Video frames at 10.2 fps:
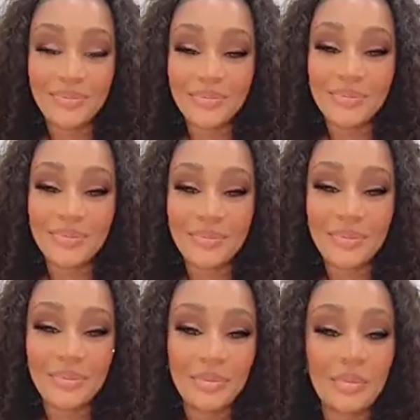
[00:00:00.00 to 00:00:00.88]

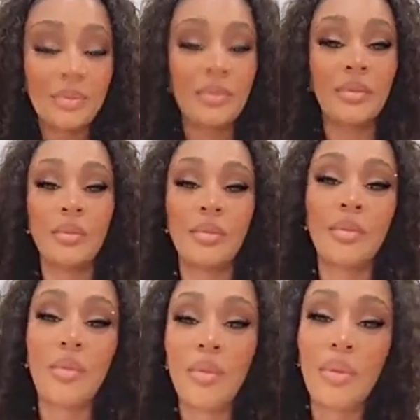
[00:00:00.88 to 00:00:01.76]

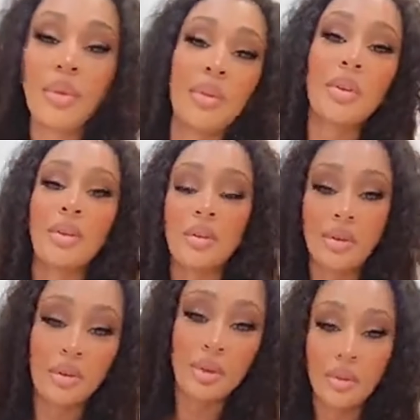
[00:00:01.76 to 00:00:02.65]

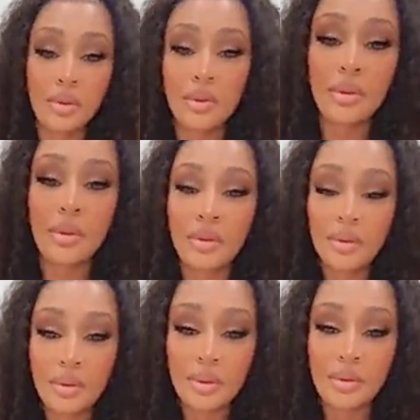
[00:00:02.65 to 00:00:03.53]
Nothing is said.